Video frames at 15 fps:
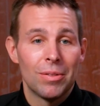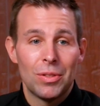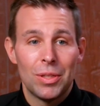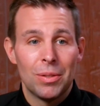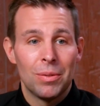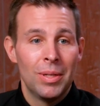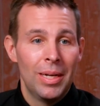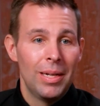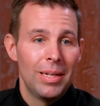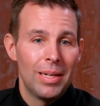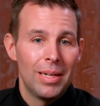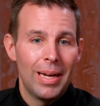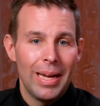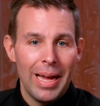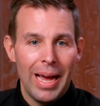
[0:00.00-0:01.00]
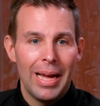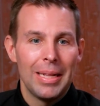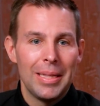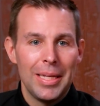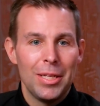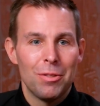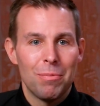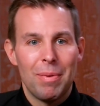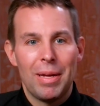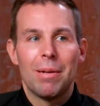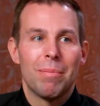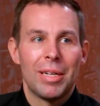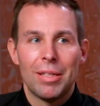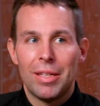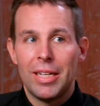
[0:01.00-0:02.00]
So I had these men in
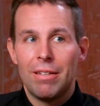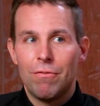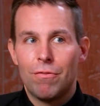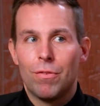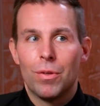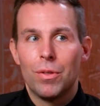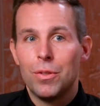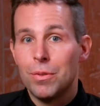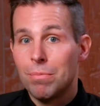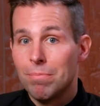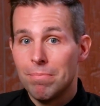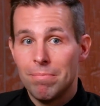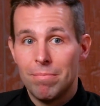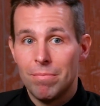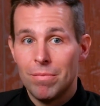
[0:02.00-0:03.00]
my life for whom